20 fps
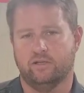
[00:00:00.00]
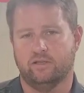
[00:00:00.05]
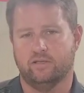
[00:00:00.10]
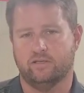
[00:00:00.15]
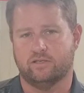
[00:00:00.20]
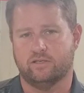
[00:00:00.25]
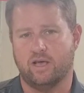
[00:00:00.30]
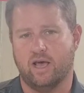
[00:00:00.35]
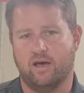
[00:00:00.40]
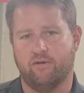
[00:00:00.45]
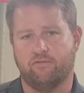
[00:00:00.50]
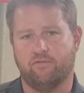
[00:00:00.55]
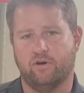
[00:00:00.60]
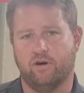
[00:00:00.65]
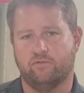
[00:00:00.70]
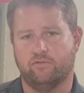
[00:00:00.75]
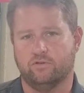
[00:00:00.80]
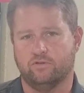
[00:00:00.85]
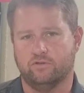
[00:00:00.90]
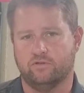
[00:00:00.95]
the staff
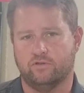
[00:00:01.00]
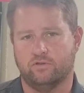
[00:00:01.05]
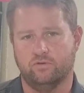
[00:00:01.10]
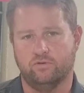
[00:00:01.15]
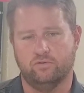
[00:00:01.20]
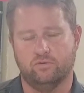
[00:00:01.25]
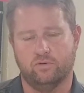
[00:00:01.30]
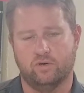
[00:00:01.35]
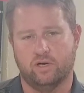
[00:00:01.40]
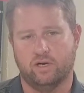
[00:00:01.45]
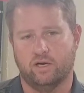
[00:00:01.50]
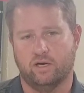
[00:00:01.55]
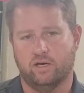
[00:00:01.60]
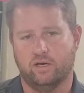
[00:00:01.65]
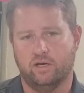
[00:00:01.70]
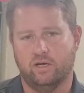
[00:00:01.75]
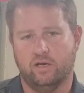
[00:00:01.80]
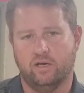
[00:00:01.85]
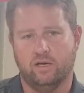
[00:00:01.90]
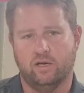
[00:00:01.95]
level to
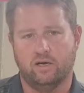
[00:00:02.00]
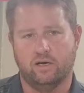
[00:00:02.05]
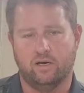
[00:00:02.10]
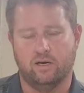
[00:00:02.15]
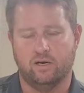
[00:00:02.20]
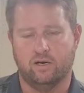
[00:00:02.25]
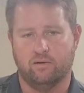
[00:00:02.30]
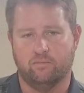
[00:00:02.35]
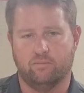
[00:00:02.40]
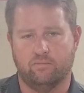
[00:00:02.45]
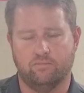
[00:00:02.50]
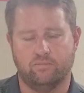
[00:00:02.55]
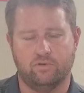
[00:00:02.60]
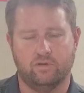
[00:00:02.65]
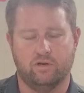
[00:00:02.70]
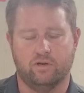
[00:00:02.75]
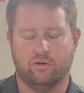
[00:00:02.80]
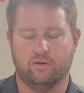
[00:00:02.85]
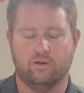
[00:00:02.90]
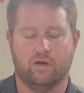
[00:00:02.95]
uh, um,
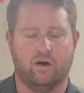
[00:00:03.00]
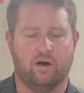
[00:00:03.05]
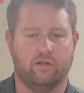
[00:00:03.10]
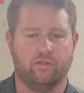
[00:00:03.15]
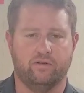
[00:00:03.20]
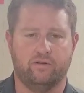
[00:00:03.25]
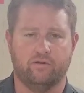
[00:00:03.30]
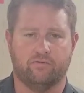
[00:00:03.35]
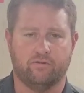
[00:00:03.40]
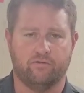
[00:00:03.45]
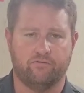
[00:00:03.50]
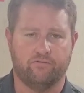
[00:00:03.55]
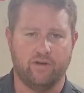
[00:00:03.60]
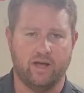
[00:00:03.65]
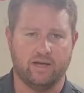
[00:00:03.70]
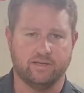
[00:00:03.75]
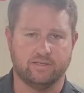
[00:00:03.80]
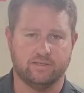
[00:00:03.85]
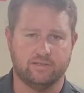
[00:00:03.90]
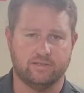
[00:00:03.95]
you know all the different
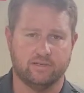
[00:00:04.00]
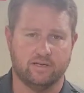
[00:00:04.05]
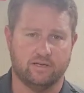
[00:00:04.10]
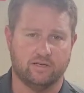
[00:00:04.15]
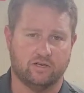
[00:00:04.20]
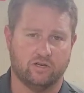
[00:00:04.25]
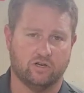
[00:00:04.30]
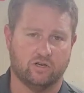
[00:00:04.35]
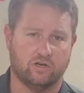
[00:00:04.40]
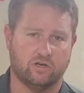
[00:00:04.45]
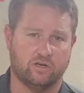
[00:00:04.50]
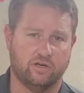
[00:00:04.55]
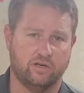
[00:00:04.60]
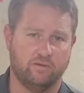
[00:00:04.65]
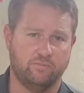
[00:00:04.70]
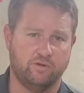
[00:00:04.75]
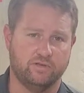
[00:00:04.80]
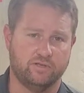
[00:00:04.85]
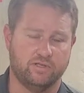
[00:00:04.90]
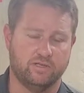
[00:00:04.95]
facets that occur in
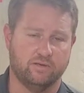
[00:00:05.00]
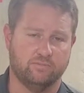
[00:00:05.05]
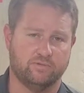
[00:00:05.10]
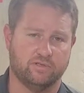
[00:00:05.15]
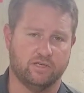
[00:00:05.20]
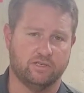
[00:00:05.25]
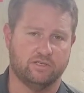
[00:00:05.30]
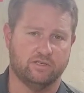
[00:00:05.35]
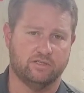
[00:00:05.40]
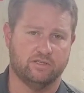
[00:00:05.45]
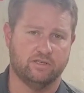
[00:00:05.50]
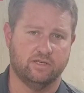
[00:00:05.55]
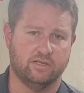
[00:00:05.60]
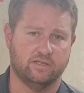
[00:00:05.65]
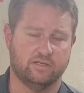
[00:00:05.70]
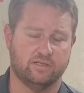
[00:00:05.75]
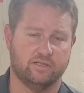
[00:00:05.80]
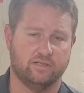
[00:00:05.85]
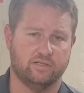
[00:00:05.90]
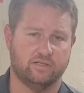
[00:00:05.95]
a museum such as
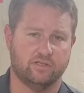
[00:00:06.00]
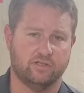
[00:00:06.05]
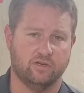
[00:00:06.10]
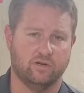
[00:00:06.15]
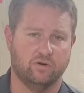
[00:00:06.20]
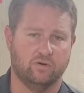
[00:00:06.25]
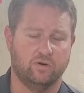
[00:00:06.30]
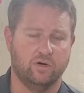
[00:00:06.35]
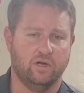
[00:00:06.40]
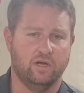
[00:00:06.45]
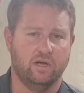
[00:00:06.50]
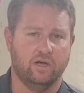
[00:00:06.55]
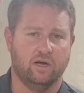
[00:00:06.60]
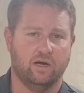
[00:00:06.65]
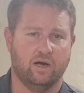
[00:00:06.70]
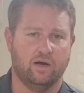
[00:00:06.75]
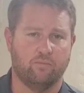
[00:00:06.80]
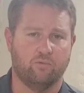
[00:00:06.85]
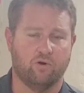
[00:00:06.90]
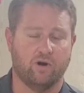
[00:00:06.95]
this and so
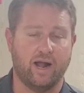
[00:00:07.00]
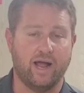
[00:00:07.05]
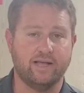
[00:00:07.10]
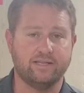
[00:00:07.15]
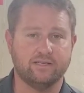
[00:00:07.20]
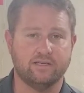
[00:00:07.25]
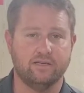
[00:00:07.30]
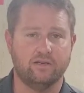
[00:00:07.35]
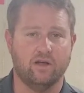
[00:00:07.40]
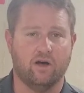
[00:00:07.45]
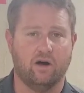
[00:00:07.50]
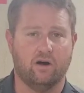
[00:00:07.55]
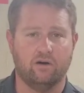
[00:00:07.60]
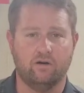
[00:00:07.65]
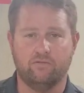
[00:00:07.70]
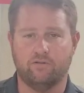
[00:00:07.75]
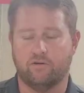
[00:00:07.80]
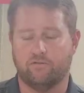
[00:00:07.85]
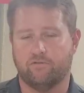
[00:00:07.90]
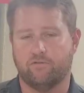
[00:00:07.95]
um, we're asking all
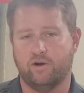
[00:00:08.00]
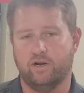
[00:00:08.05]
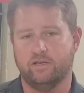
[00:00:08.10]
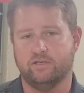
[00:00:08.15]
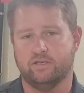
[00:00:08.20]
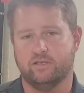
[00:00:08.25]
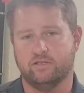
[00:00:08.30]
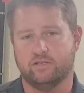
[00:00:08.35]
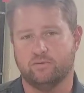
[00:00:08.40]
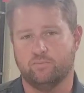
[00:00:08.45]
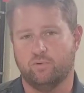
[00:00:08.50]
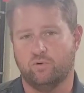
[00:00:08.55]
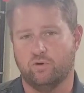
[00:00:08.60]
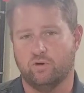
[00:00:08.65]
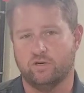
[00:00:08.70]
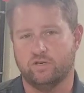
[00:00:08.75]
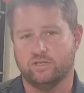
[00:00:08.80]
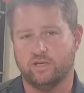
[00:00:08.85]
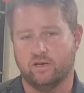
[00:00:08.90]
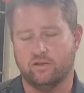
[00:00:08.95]
of our friends and
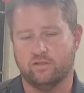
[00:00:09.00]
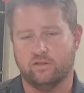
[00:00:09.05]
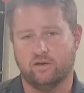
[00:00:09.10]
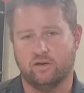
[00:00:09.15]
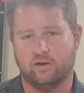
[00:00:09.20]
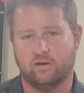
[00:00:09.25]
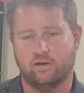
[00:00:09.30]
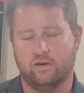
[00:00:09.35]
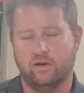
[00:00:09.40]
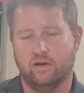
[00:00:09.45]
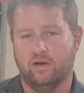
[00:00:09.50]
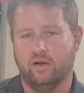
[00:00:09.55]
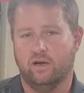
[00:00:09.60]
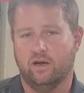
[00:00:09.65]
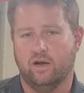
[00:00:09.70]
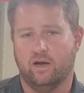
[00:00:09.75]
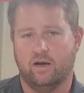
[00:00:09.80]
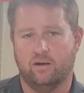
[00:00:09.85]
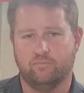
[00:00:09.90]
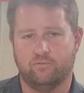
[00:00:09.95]
supporters out there
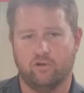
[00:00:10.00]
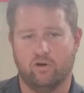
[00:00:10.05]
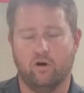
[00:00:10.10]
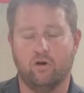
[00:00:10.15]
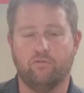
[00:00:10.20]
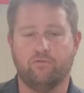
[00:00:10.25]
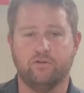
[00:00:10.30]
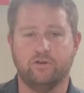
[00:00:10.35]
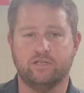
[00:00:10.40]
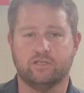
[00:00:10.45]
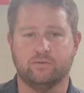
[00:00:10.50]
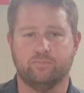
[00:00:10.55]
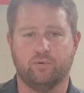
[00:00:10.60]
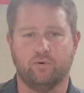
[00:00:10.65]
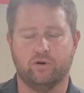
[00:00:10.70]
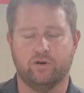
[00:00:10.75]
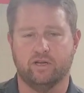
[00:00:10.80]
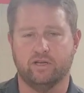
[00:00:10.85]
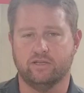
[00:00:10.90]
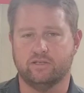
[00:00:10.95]
um, to hopefully
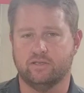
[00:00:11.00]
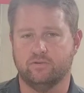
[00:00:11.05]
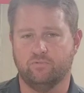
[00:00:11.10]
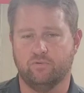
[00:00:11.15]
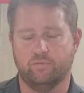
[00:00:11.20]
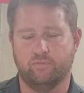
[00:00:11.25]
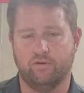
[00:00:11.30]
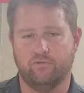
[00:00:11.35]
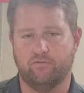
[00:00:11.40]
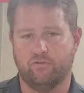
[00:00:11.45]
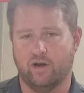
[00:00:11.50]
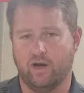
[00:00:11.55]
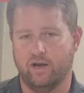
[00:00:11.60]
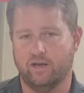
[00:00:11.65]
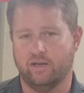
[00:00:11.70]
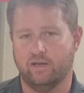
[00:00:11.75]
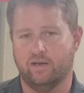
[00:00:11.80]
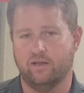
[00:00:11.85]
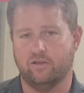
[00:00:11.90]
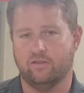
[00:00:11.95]
support us and we'll be
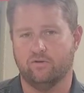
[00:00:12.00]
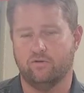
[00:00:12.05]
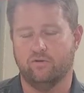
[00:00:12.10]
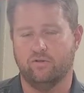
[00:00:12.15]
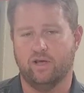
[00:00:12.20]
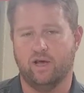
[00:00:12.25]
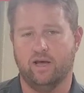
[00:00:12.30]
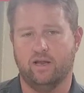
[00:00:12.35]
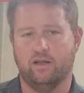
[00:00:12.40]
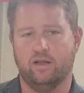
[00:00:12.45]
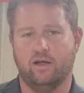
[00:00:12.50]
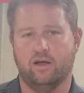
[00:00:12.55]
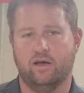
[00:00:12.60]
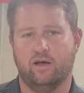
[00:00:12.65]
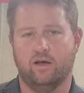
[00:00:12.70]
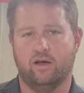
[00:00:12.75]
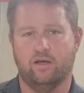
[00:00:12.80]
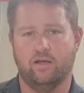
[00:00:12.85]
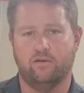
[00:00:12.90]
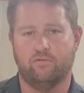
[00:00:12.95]
fine getting through that
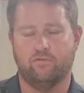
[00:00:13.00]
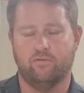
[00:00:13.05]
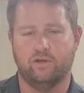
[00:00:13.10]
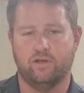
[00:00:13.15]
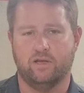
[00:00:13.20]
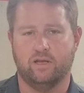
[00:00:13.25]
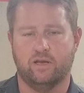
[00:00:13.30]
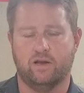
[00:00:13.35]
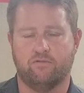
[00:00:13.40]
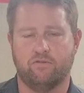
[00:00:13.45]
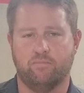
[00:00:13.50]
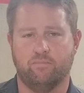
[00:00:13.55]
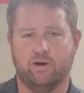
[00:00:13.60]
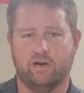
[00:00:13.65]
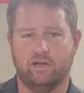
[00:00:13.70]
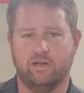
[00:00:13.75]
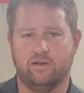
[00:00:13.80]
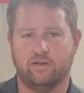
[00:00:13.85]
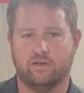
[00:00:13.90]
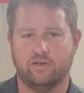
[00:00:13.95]
uh, if we can get
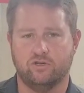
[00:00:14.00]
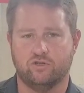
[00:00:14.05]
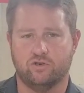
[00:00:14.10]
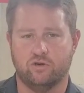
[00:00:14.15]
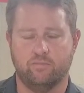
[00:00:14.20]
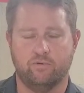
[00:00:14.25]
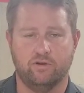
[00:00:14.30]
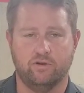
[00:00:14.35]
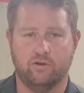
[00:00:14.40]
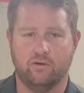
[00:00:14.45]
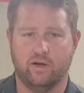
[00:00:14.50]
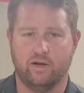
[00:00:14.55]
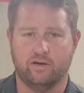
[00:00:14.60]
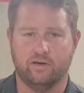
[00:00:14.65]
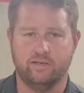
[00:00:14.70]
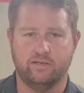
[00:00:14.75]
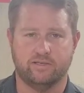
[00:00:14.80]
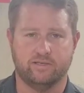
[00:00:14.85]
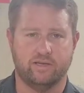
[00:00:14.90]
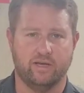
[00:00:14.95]
everybody to contribute at
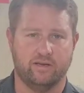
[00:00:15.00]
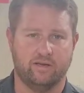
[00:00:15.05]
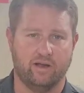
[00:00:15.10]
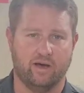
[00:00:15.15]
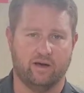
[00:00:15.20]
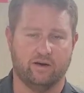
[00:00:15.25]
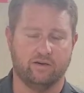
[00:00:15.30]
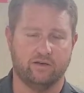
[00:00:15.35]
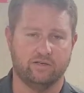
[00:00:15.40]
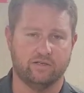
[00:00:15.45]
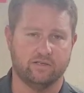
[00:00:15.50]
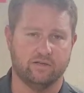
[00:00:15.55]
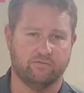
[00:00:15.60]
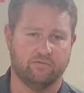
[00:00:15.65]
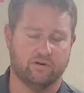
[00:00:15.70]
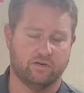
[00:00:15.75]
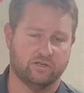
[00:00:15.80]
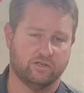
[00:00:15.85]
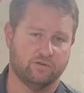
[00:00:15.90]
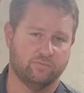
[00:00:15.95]
least $10
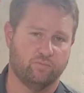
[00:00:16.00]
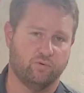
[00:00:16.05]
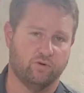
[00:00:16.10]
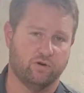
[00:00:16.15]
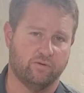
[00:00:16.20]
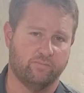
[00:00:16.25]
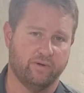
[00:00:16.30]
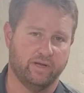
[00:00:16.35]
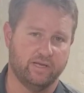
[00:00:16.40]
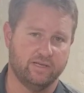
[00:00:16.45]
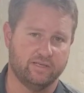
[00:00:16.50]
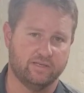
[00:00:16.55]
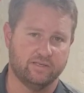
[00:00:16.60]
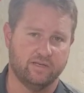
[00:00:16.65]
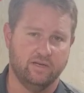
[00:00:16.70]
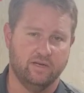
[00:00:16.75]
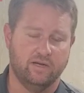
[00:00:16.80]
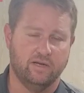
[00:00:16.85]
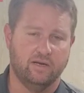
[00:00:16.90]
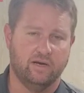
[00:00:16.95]
of our supporter
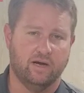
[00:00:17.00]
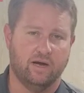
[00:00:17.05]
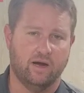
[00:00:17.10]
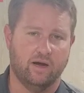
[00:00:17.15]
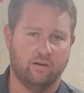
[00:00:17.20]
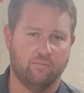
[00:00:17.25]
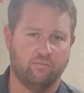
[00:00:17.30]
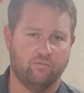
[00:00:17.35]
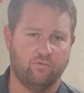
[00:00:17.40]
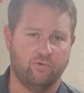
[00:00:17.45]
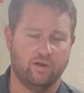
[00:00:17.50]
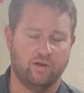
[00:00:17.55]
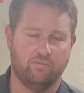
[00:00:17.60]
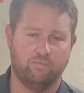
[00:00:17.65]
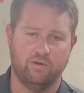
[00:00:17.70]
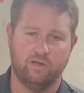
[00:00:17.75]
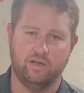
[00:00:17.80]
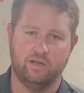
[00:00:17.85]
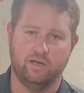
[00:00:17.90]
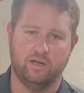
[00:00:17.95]
base um, we'd
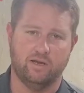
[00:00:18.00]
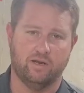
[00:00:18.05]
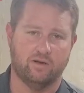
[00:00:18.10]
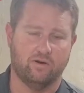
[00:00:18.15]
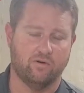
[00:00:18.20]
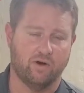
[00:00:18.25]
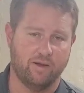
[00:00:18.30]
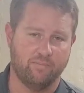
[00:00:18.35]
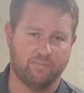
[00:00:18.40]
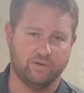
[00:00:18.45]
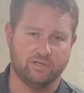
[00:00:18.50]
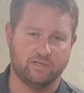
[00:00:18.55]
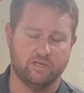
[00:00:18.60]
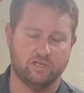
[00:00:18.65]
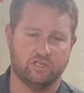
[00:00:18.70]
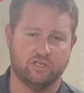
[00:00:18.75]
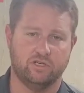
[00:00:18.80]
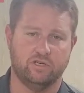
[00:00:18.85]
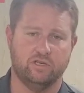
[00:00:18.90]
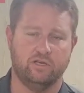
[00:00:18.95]
be in a great
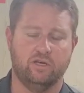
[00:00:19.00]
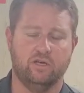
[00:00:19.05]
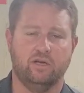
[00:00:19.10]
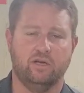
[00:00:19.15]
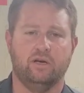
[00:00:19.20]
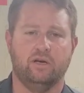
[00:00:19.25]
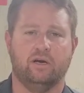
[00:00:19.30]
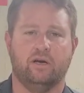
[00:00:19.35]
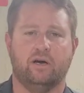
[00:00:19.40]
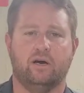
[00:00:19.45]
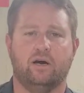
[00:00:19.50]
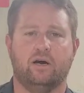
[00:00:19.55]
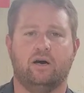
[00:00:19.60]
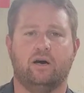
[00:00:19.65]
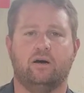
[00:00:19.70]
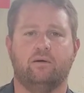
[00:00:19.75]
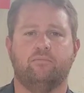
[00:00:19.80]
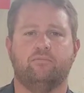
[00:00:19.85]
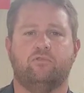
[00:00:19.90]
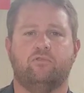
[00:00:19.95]
position
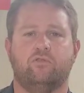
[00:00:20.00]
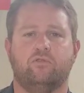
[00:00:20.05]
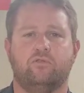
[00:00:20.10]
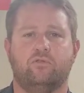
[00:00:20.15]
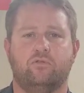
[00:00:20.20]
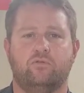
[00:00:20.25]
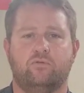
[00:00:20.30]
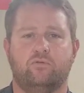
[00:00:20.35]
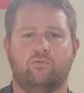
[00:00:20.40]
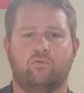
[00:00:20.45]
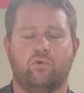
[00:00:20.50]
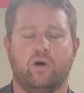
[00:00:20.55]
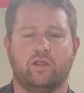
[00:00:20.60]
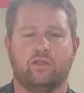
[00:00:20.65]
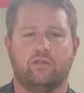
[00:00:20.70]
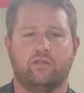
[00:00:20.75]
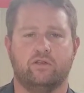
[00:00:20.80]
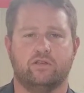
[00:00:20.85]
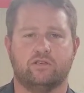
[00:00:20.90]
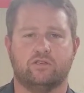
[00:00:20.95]
um, to
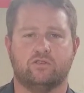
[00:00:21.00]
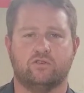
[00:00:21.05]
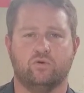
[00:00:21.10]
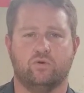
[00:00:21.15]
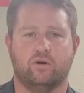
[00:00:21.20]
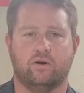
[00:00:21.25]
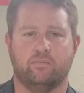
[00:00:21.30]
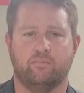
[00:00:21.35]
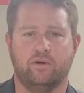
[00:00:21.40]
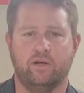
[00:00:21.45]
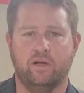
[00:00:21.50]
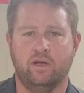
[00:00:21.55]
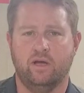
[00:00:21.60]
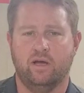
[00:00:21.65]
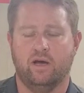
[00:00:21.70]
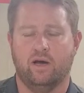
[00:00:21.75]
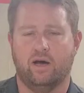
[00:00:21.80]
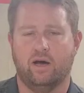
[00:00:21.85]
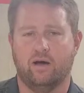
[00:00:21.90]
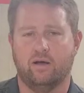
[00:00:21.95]
weather this storm
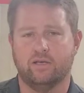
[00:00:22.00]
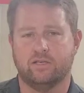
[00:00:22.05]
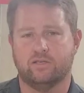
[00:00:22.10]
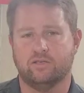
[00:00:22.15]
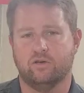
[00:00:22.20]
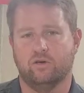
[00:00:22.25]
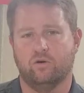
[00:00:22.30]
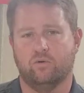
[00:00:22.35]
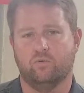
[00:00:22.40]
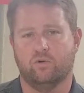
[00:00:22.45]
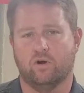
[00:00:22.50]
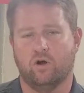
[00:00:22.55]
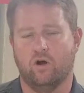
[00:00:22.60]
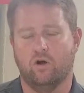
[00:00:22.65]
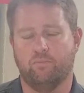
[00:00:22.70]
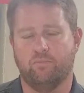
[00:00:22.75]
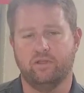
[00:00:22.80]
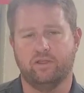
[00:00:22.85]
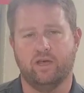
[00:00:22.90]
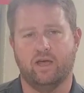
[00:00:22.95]
uh, so we're
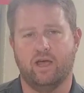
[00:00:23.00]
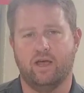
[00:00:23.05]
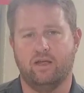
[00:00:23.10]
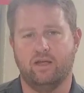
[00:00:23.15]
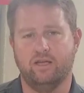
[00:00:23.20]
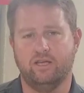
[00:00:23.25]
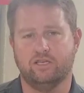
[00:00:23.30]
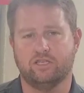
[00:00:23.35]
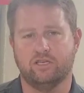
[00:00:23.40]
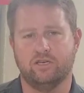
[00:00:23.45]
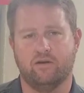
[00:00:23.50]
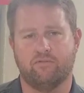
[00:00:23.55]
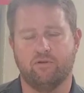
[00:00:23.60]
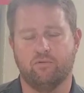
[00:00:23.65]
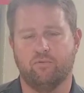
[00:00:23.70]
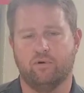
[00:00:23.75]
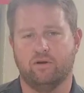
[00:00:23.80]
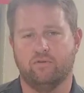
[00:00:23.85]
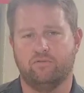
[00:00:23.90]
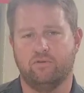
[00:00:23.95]
hoping that each and every
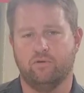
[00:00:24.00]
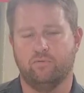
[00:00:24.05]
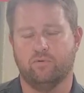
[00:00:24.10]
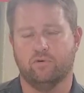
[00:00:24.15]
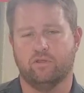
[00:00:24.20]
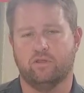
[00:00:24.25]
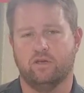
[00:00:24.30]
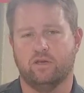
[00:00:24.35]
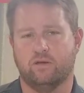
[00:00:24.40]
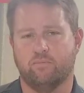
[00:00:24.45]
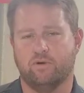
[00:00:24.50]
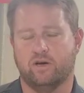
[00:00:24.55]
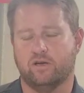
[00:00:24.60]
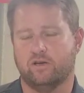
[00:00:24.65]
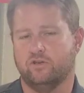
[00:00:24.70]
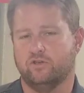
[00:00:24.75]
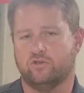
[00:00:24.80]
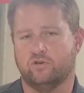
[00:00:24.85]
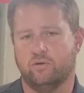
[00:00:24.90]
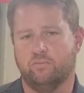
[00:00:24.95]
one of you will think about
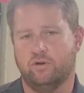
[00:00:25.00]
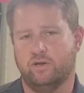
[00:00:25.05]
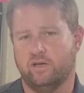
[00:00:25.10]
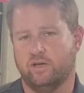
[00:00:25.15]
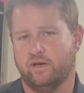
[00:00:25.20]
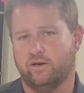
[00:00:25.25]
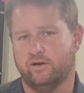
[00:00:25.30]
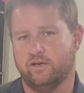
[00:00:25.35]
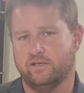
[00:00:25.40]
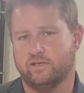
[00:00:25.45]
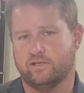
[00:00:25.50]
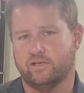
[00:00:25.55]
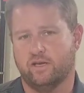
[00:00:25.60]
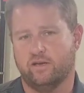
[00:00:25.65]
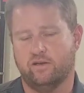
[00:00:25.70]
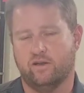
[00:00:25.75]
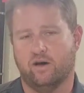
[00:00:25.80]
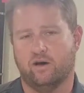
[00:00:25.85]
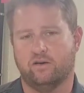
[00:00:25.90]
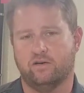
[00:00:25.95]
contributing at least
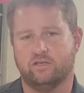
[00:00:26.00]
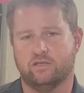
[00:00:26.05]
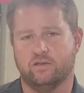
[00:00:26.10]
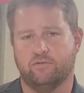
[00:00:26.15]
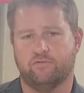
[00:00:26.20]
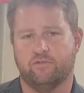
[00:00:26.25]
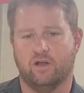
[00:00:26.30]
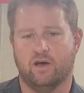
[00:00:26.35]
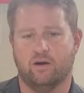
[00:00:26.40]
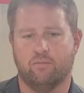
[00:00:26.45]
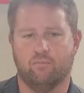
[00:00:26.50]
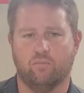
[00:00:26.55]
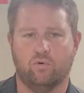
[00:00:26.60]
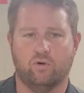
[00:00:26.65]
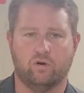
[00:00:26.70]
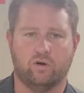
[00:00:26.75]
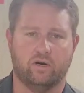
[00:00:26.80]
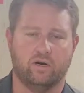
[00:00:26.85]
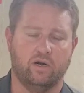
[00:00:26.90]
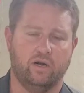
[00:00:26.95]
$10, if not
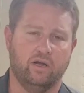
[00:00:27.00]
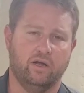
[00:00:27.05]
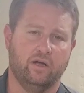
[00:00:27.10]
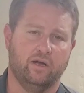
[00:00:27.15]
more.